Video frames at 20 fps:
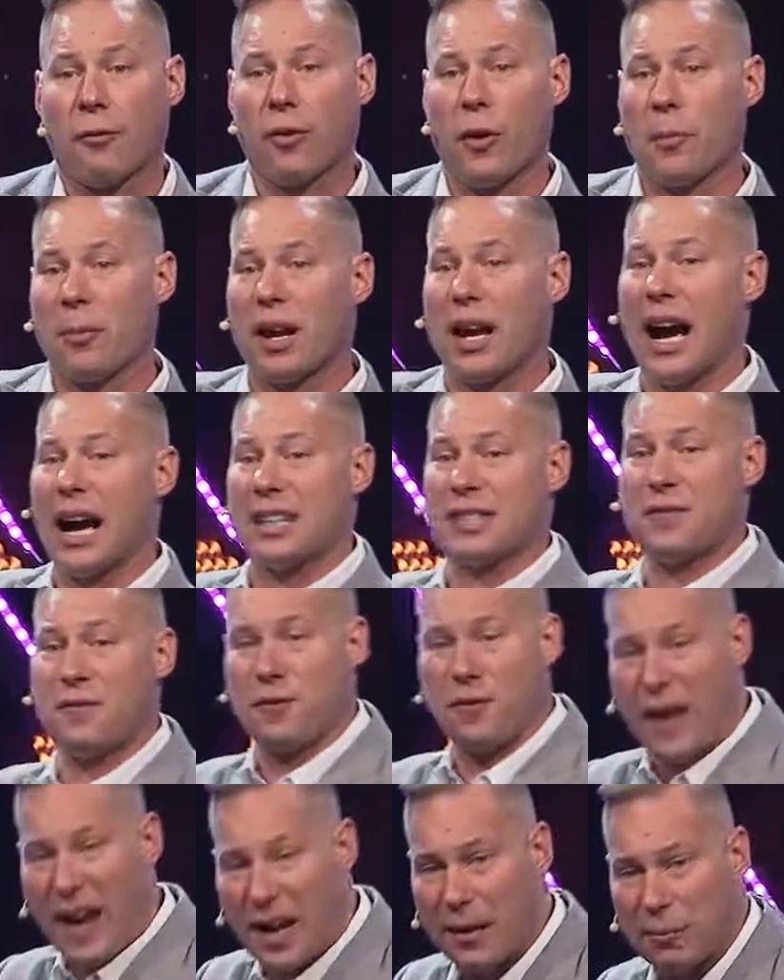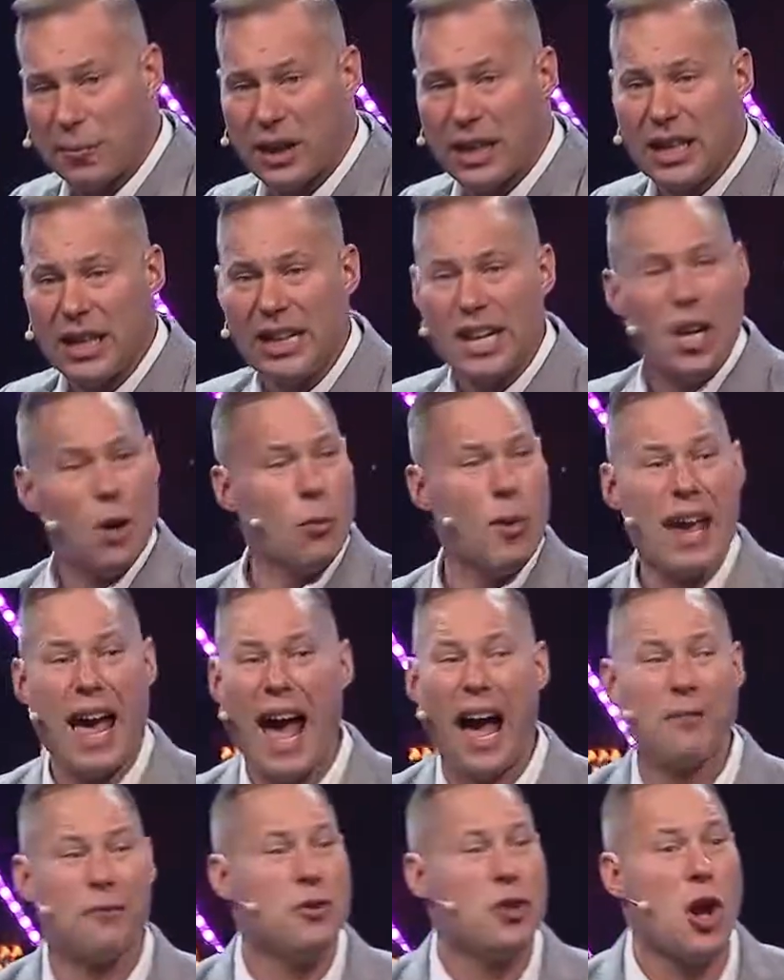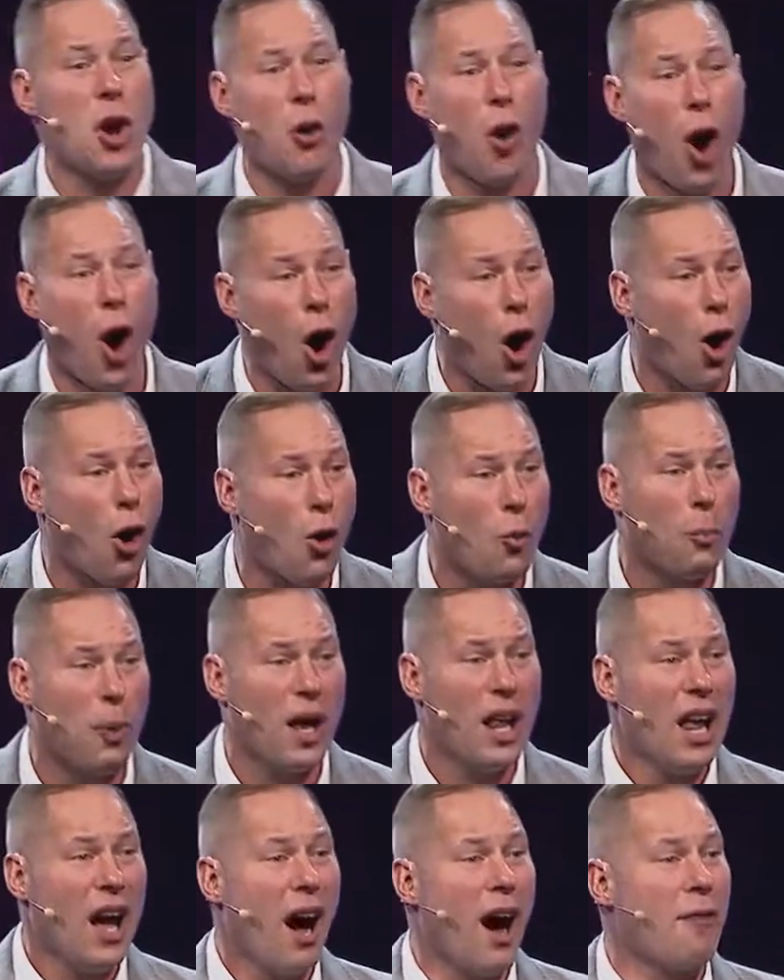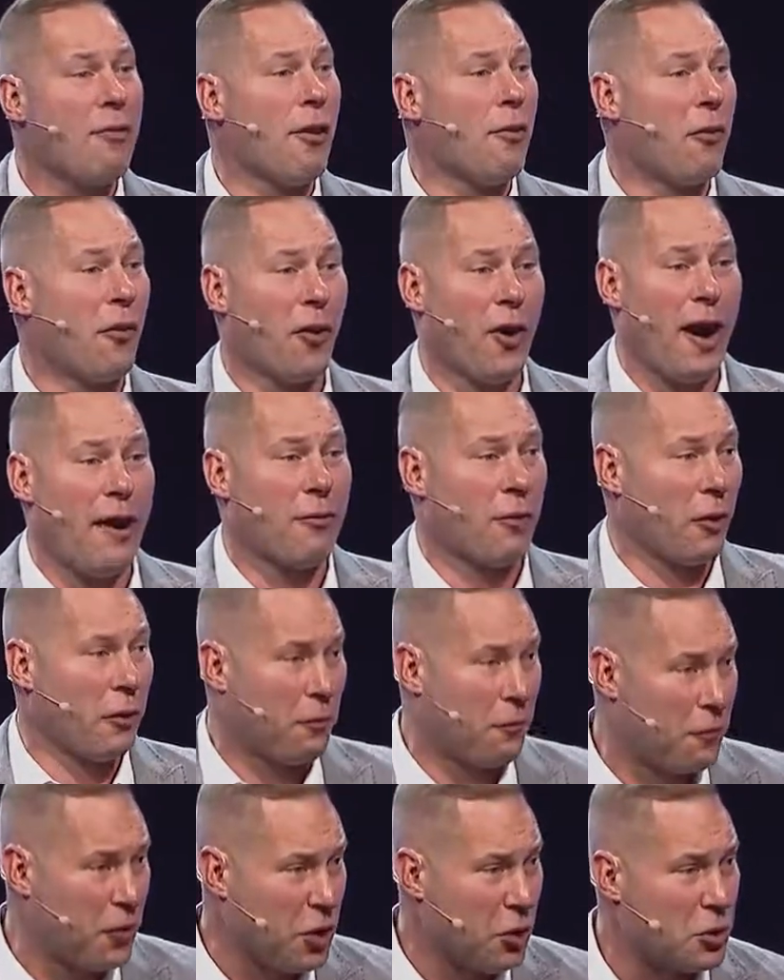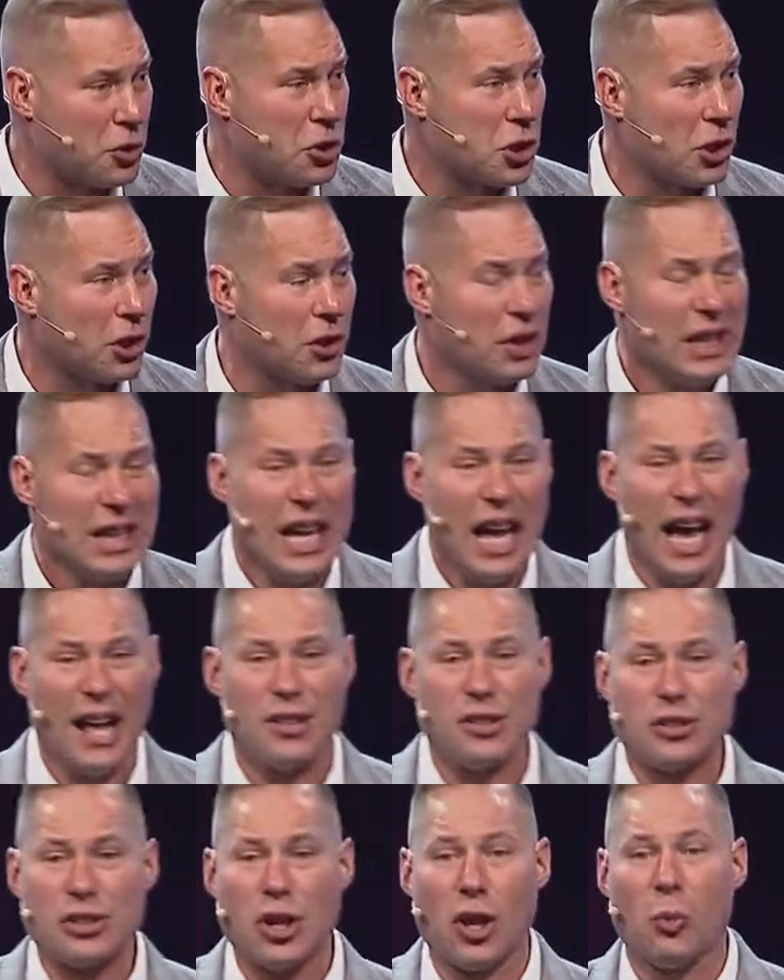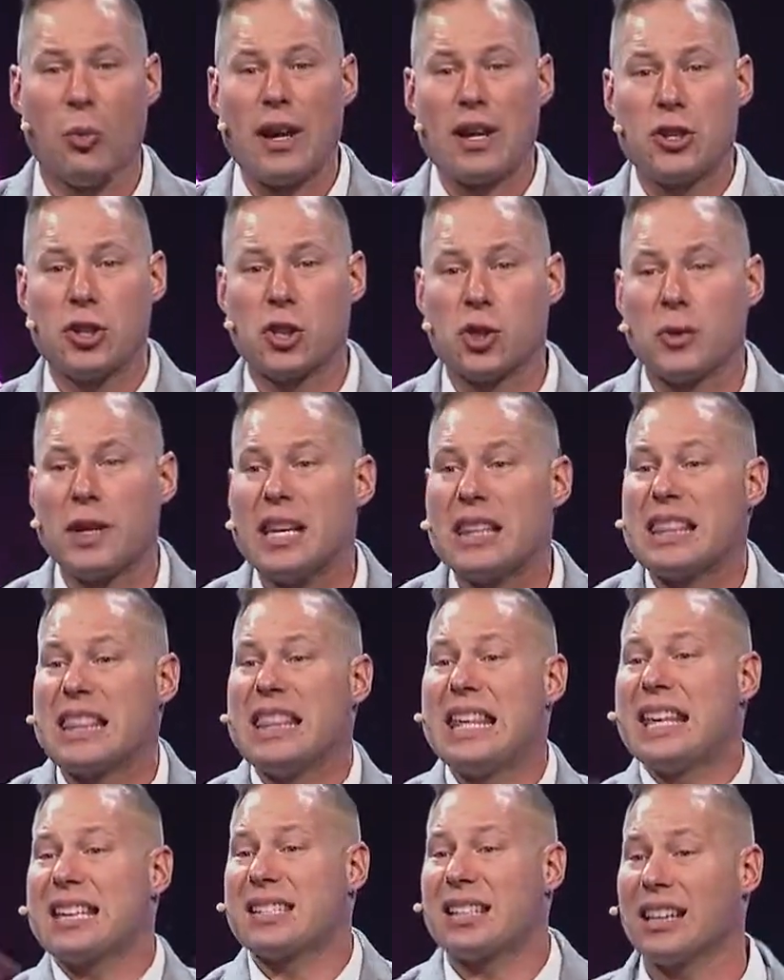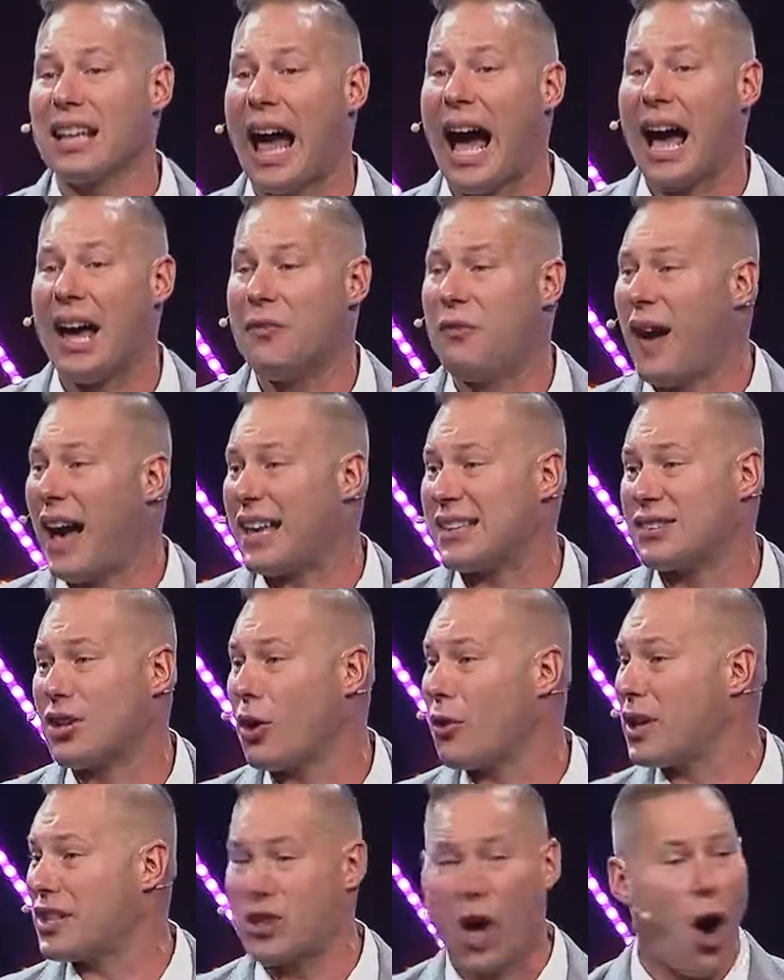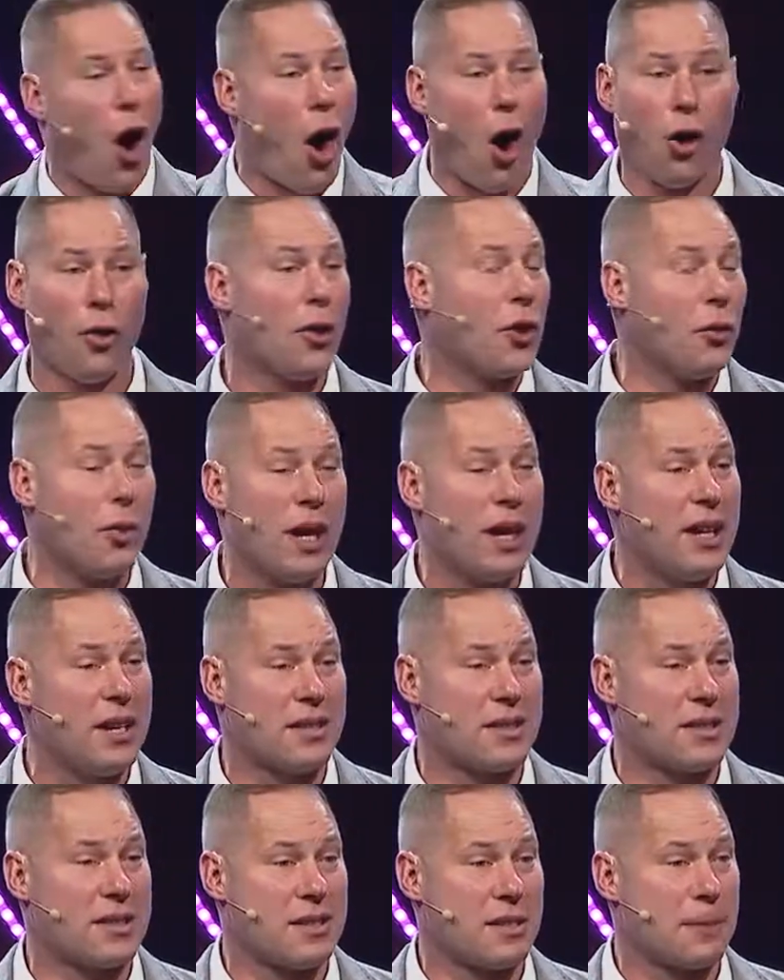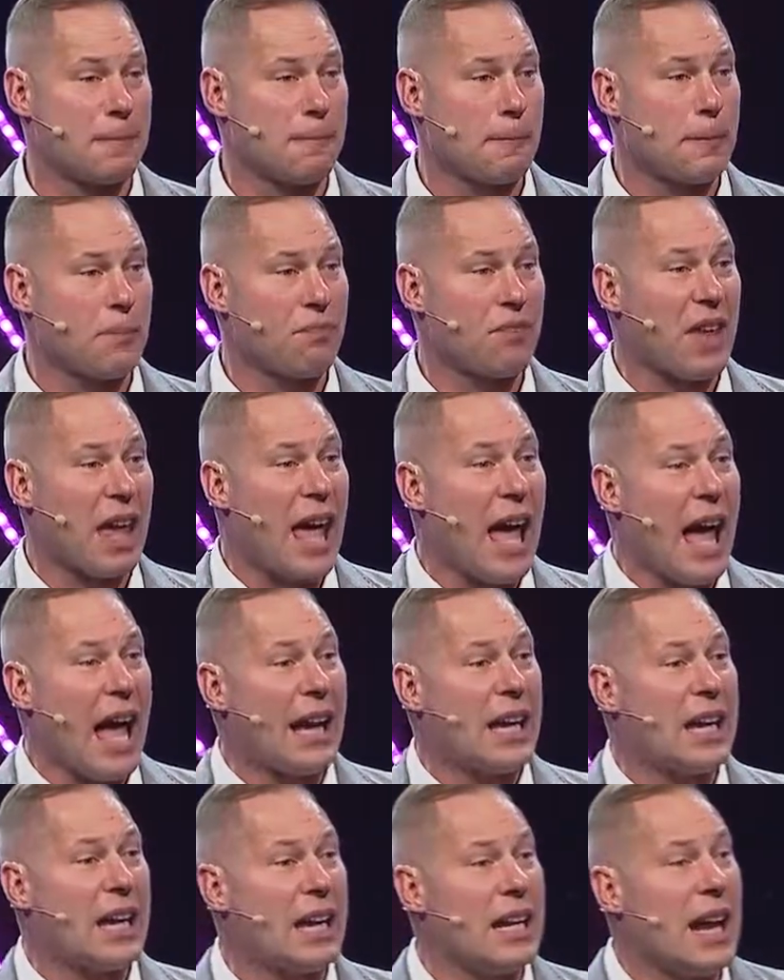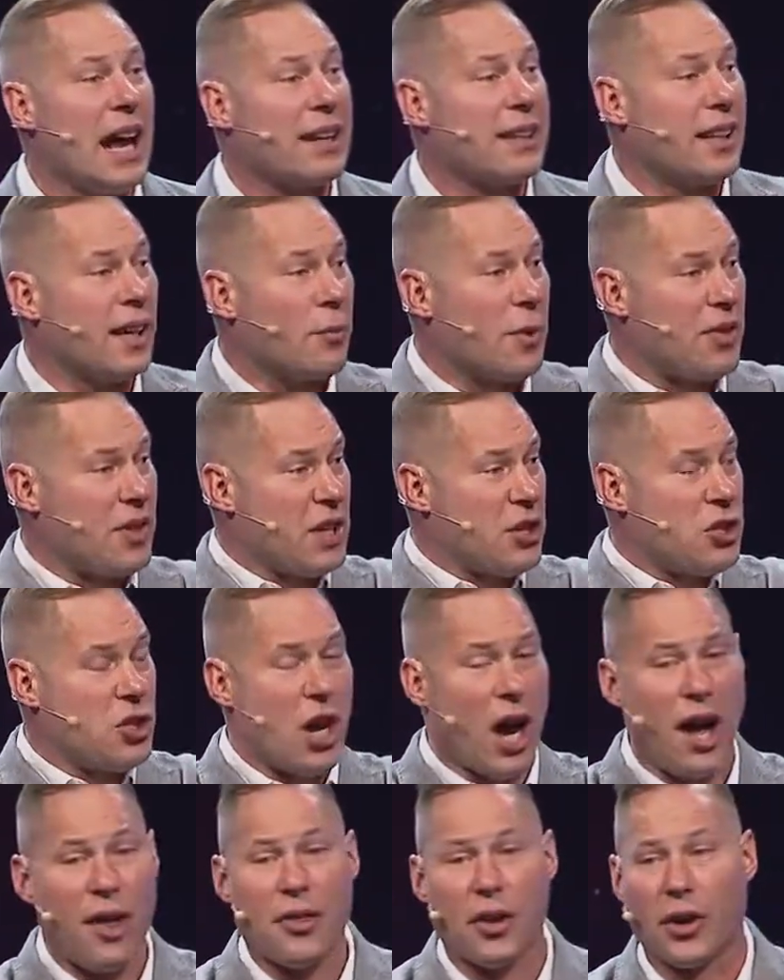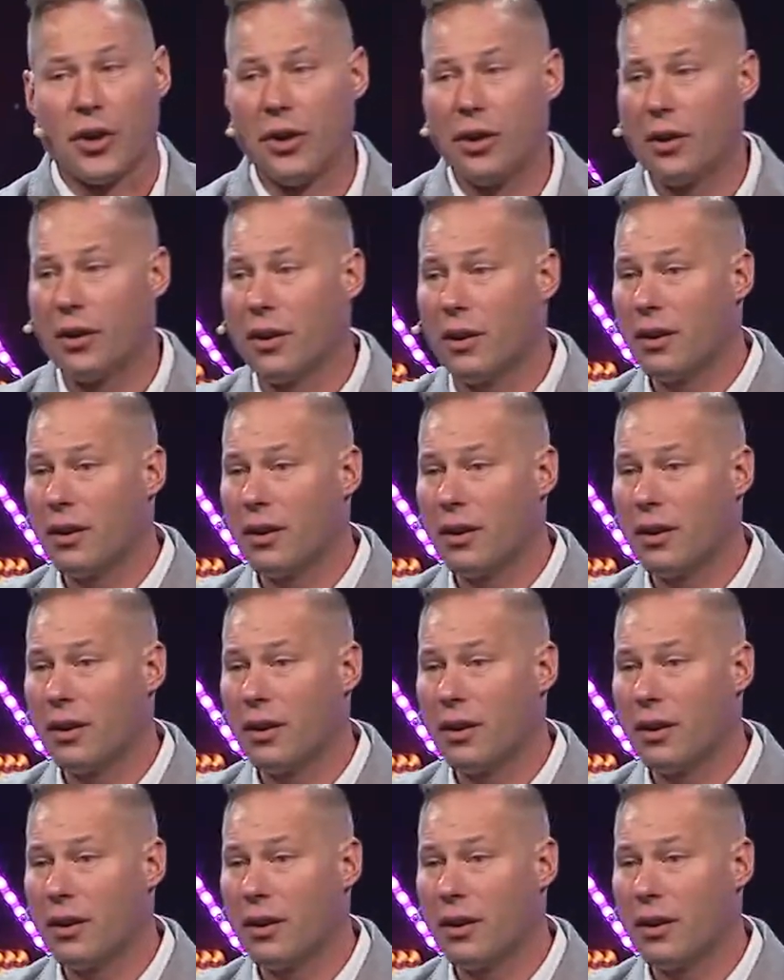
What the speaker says: from God's family, we have no hope of a forever future, and so we treat this life as though it's all there is. And connecting with each other